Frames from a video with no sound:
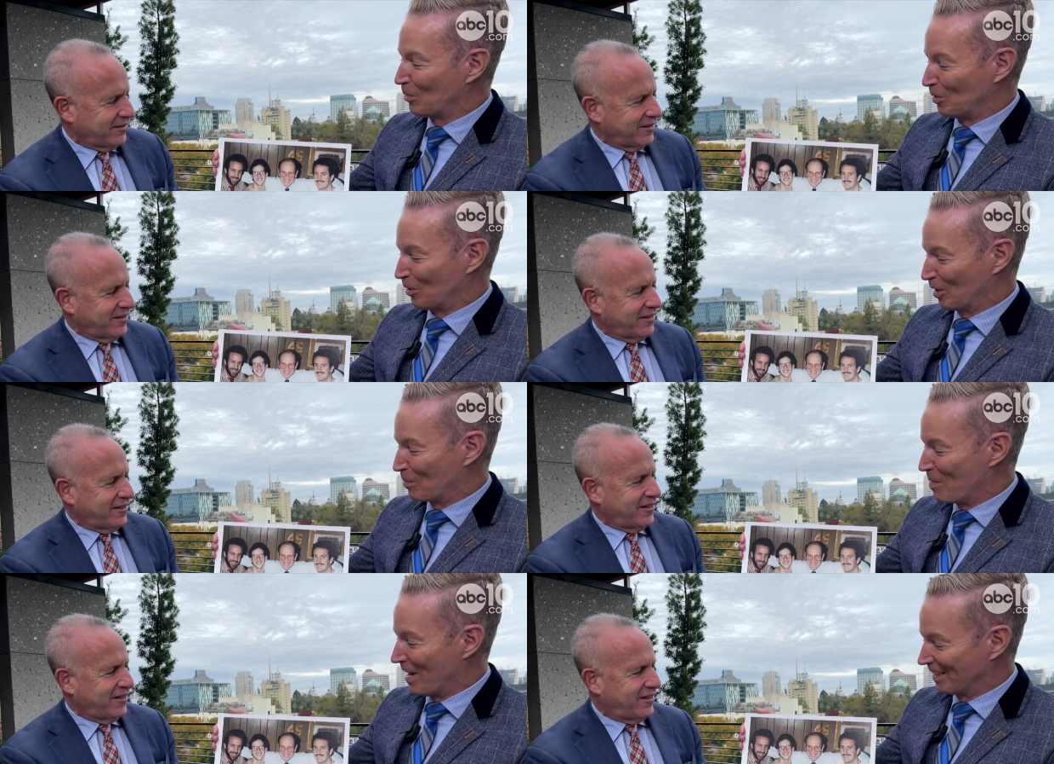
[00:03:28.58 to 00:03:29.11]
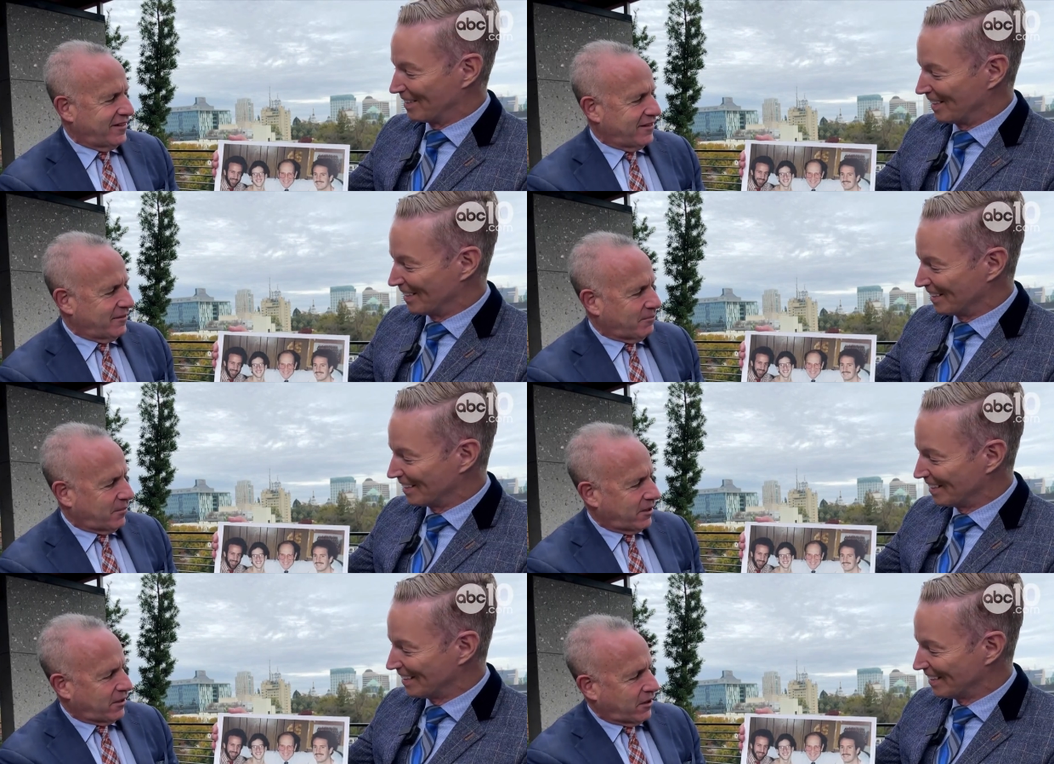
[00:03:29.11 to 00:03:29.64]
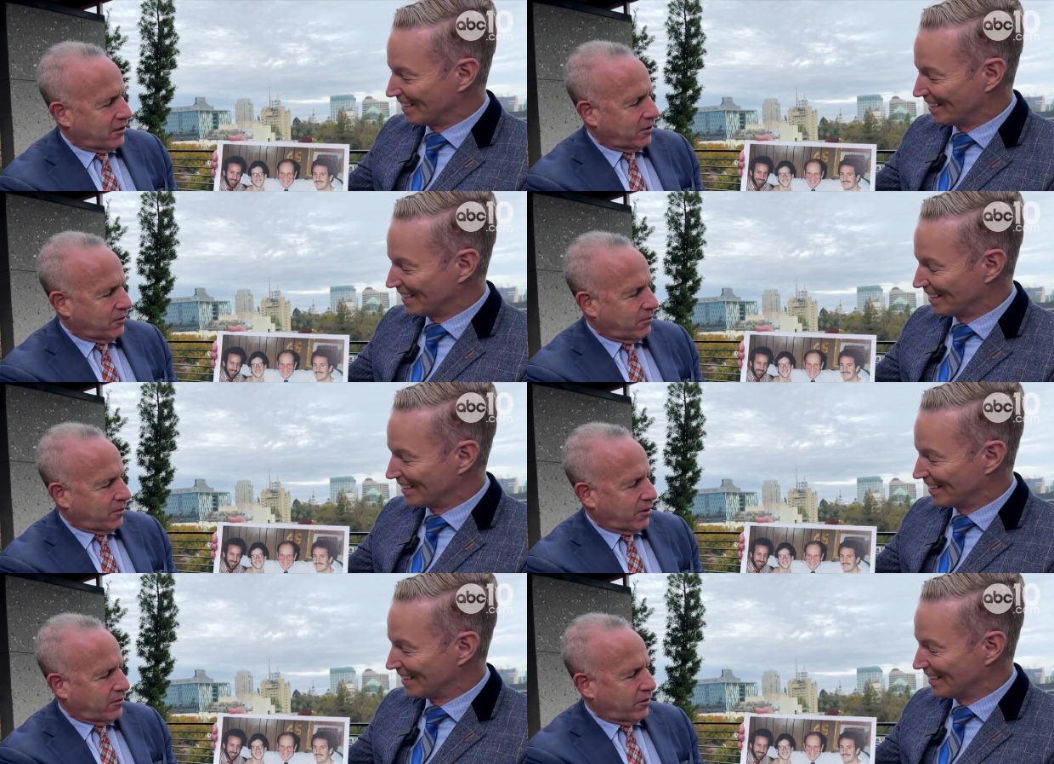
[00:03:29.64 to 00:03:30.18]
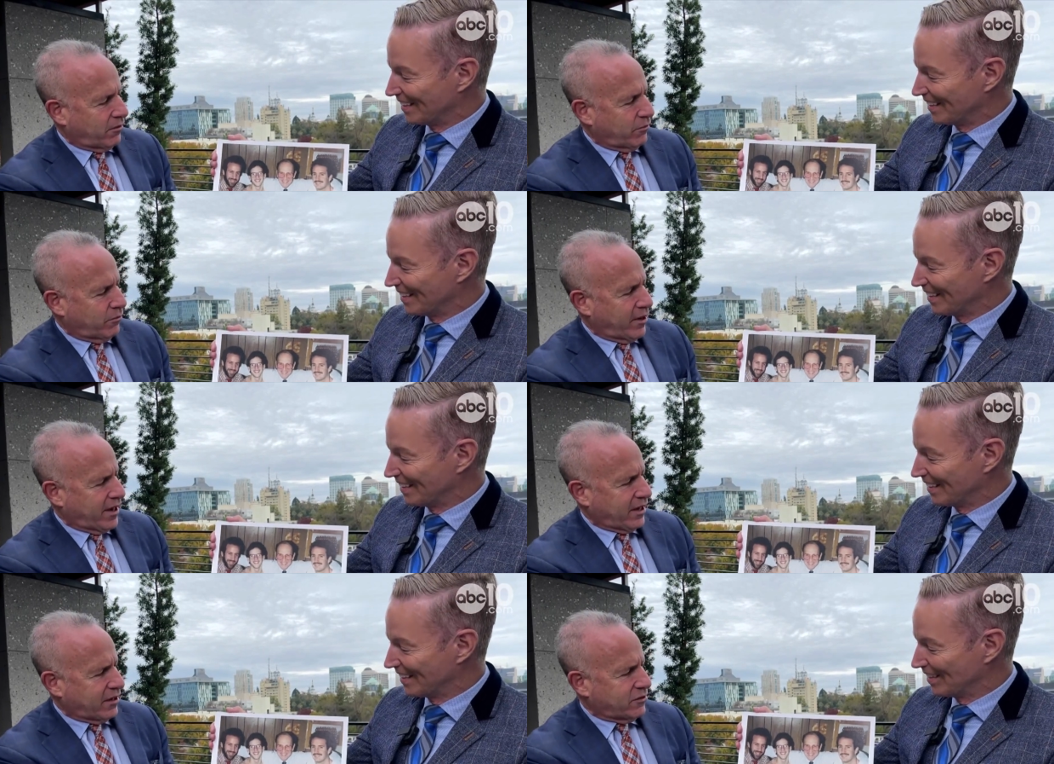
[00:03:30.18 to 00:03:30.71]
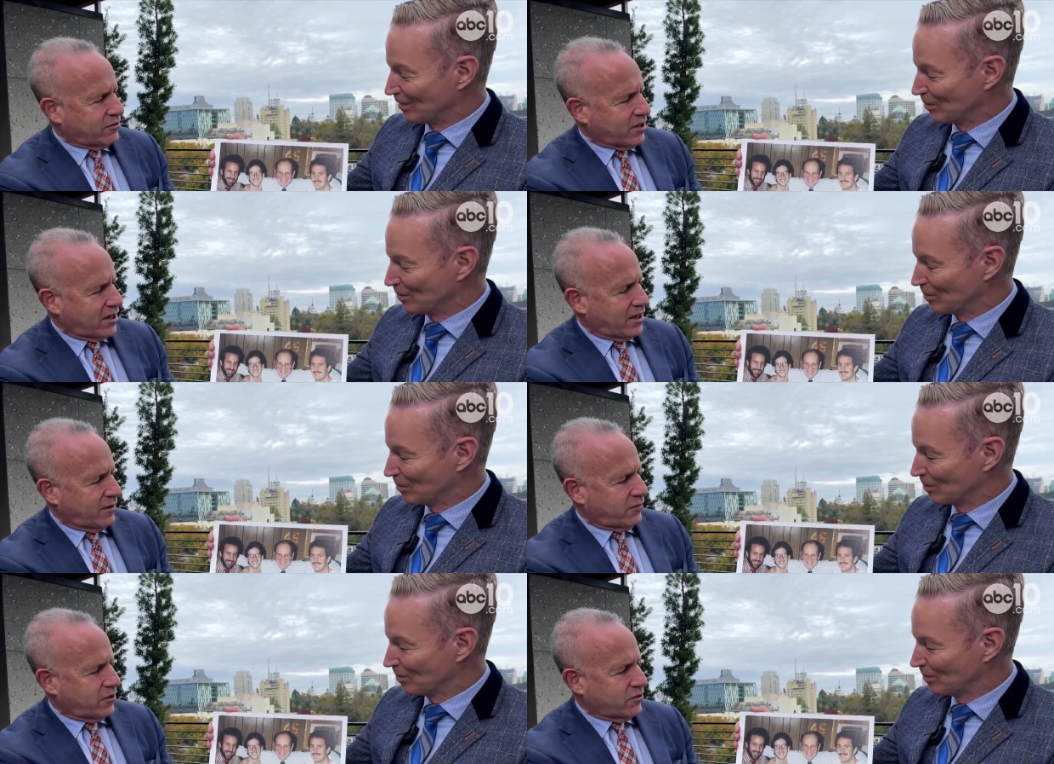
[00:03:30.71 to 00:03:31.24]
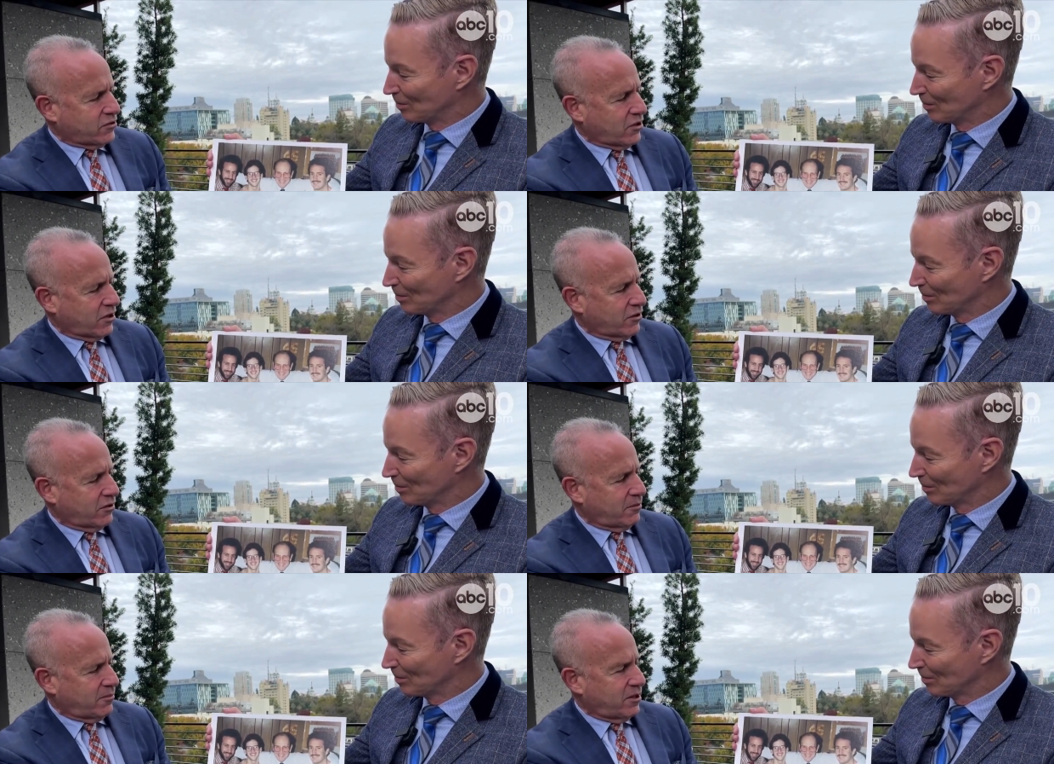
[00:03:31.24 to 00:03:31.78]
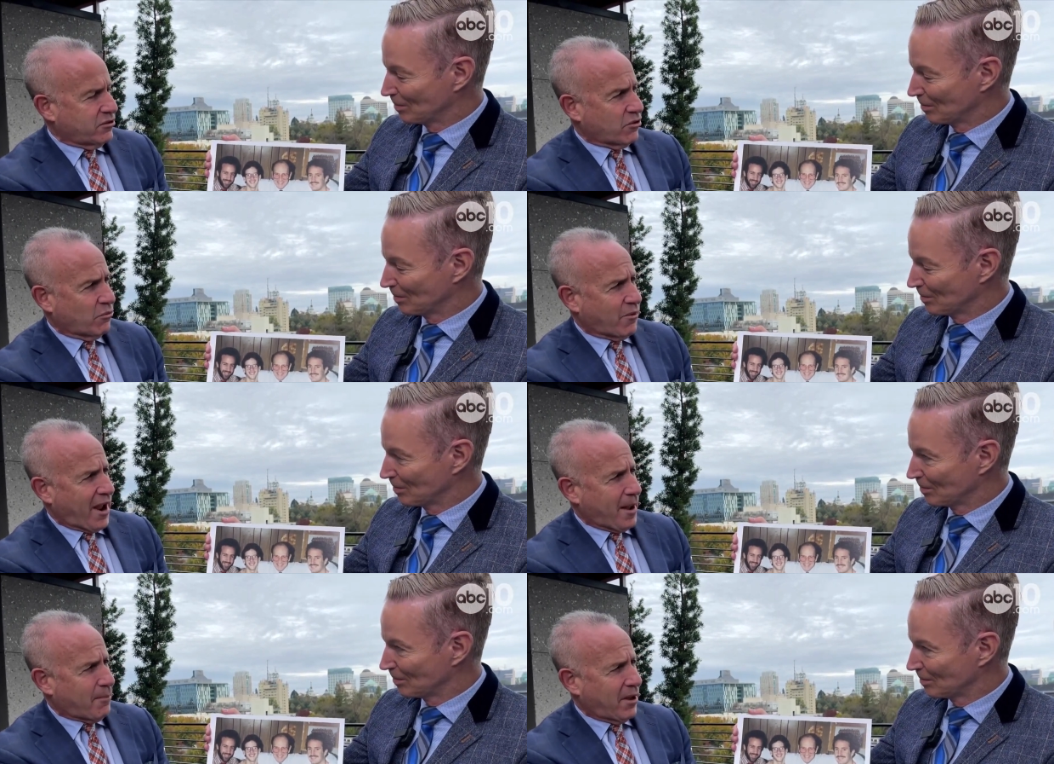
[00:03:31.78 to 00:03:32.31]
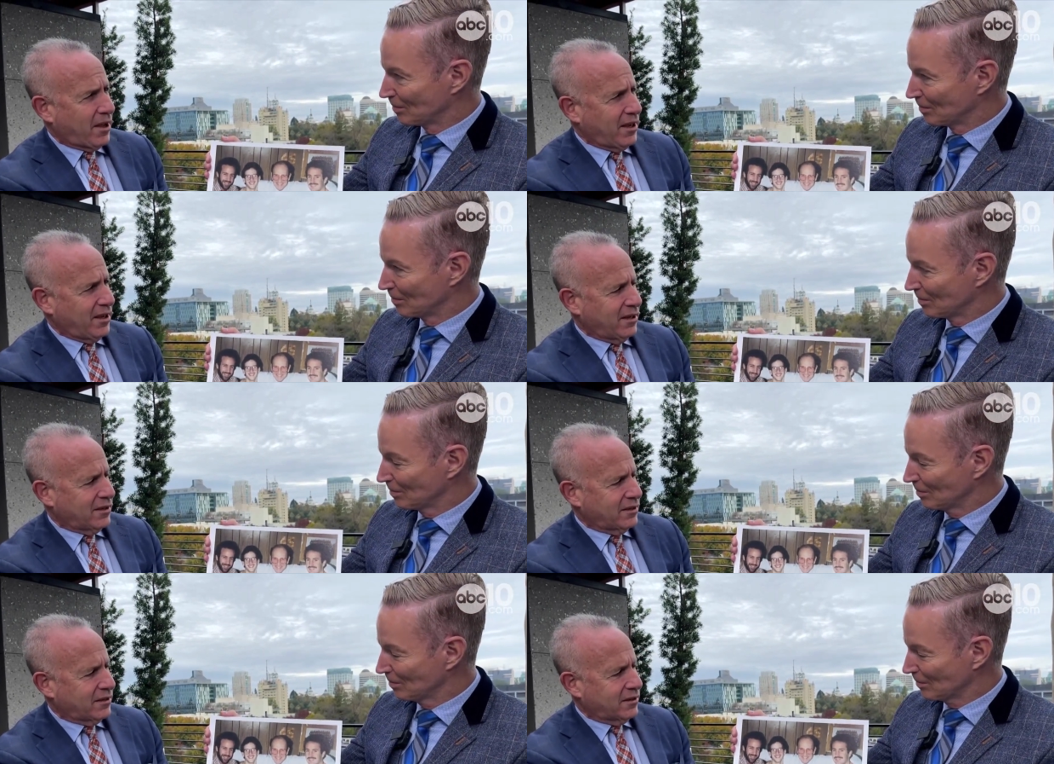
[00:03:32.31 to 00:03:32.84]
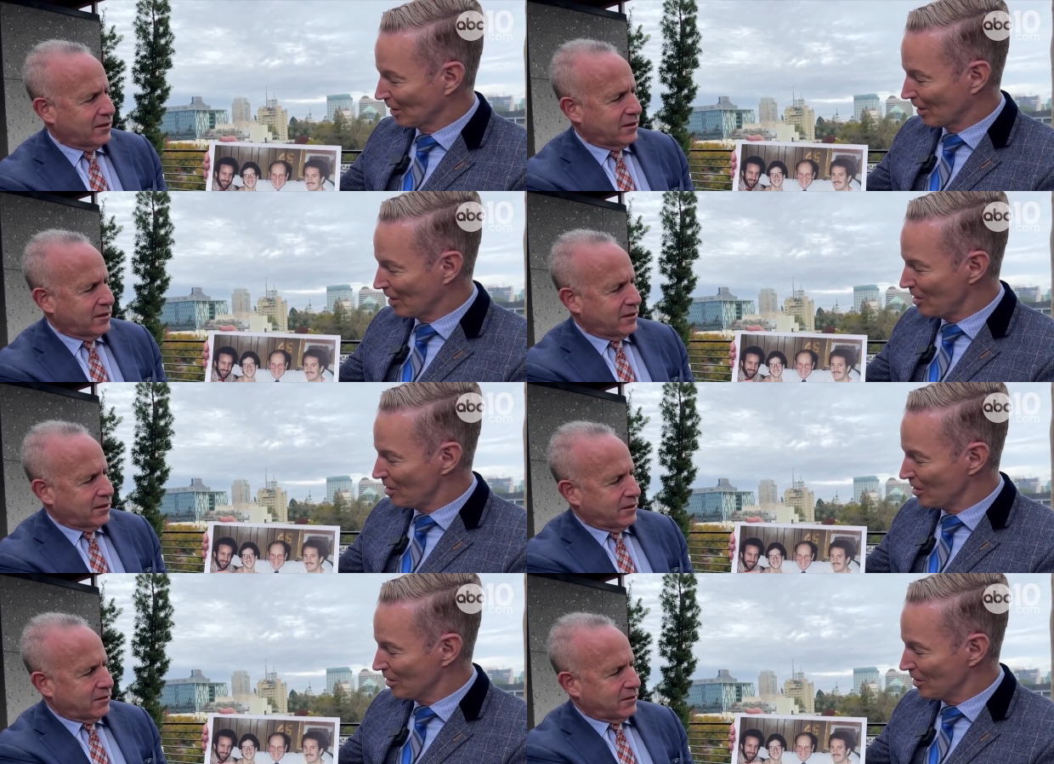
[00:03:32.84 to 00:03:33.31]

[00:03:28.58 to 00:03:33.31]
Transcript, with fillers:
Speaker 1: look back then.
Speaker 2: My younger brother, Rick, who's eight and a half years younger than me, he's a rabbi. Nice.